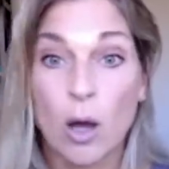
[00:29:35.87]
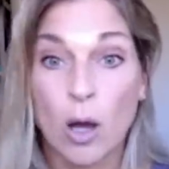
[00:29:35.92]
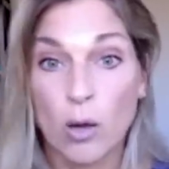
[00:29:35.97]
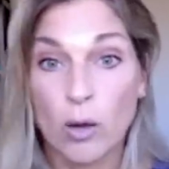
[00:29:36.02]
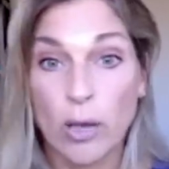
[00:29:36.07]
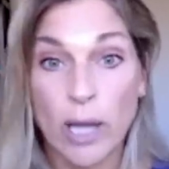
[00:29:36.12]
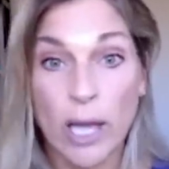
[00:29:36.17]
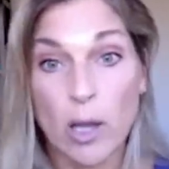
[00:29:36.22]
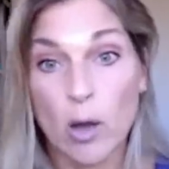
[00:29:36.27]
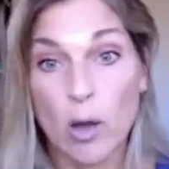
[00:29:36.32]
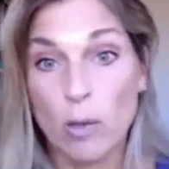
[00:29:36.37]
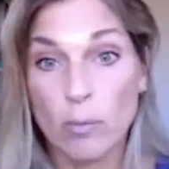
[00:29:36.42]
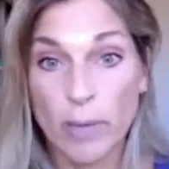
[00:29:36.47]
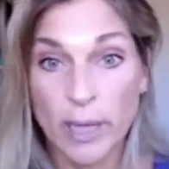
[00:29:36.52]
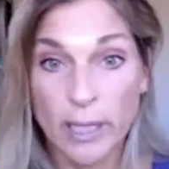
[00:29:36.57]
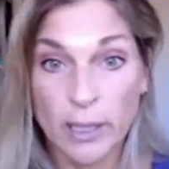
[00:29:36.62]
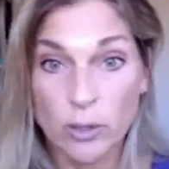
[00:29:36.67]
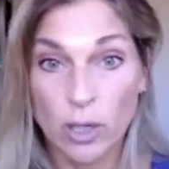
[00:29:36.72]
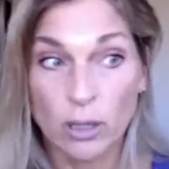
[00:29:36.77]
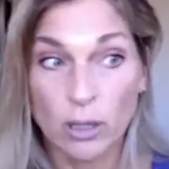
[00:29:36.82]
okay, all
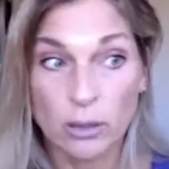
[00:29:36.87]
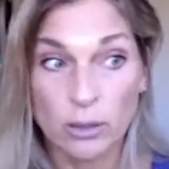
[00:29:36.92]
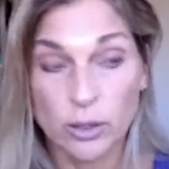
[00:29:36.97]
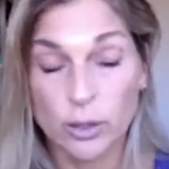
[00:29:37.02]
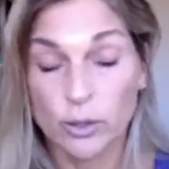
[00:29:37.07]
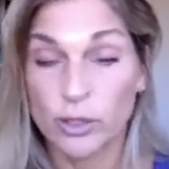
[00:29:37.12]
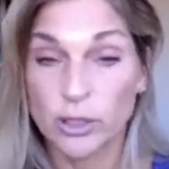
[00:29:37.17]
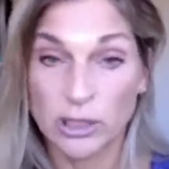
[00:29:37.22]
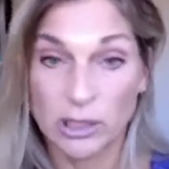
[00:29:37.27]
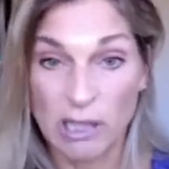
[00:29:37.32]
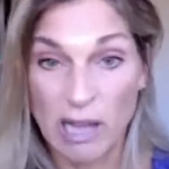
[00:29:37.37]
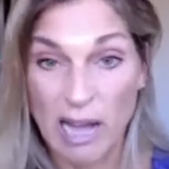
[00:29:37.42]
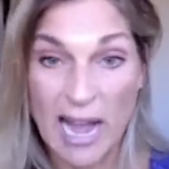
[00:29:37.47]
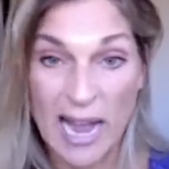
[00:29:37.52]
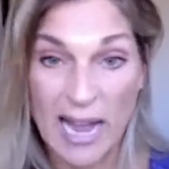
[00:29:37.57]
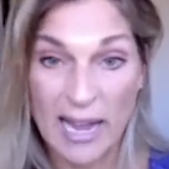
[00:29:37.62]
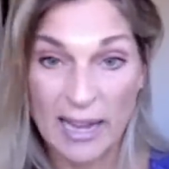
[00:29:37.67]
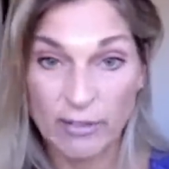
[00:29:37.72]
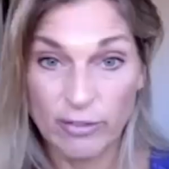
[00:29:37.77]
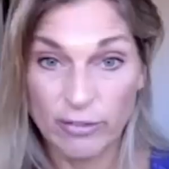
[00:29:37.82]
my daughters are
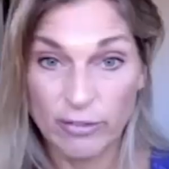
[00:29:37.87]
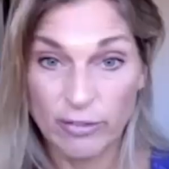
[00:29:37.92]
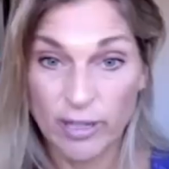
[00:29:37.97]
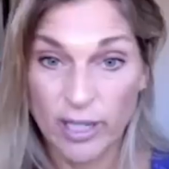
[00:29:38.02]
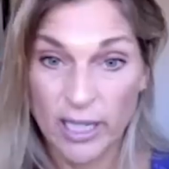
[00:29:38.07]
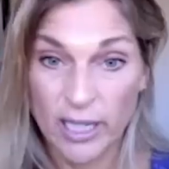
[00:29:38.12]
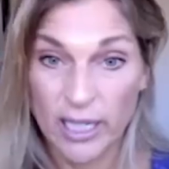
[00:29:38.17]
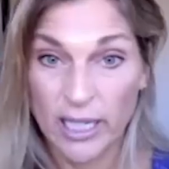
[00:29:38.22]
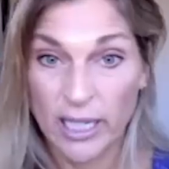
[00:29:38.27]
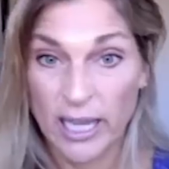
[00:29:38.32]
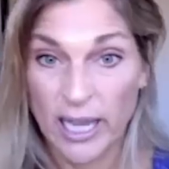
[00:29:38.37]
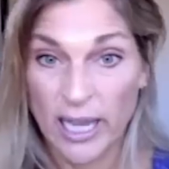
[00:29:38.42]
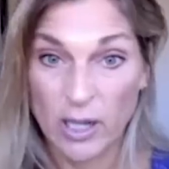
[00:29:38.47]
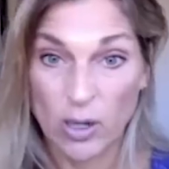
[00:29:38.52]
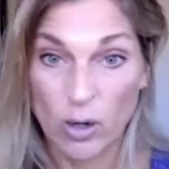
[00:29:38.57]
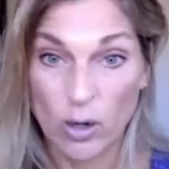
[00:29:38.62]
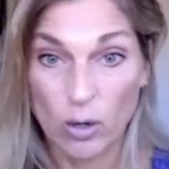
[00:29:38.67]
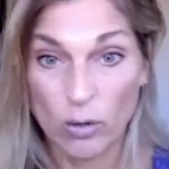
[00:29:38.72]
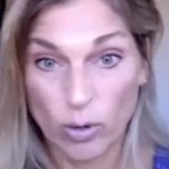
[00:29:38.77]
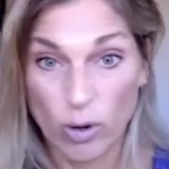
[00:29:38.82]
alive and
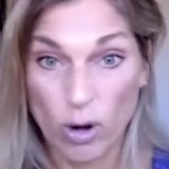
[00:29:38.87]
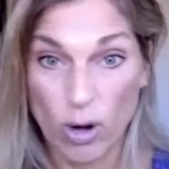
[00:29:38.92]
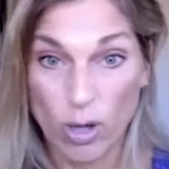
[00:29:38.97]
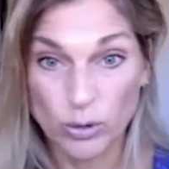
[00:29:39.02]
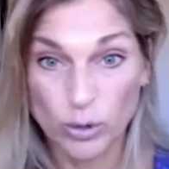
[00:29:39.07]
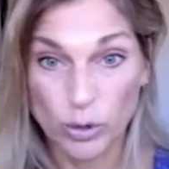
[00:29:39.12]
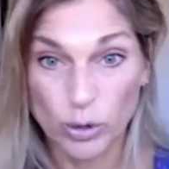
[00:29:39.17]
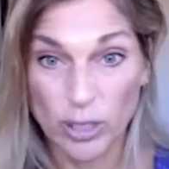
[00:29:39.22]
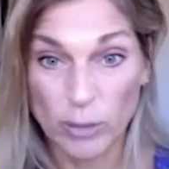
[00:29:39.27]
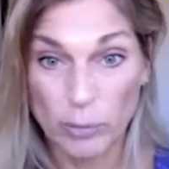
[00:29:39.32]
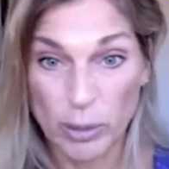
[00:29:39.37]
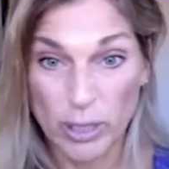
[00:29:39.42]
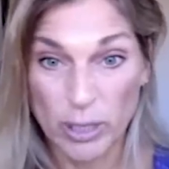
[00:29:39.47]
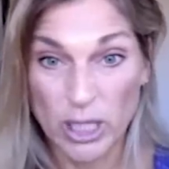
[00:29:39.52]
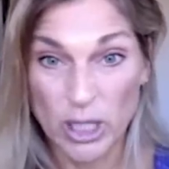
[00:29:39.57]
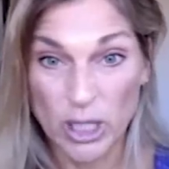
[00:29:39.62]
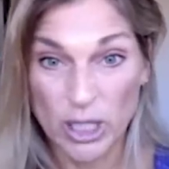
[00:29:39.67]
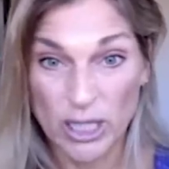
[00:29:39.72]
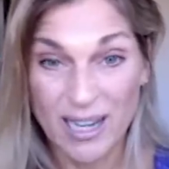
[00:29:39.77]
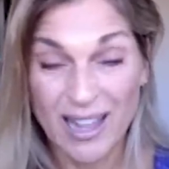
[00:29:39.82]
overall doing pretty
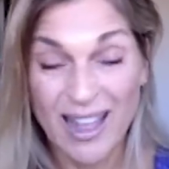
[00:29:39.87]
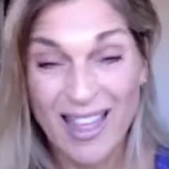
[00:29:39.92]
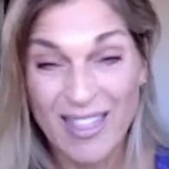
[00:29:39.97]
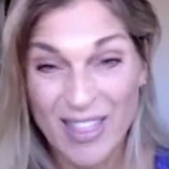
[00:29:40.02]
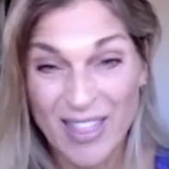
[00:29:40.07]
good.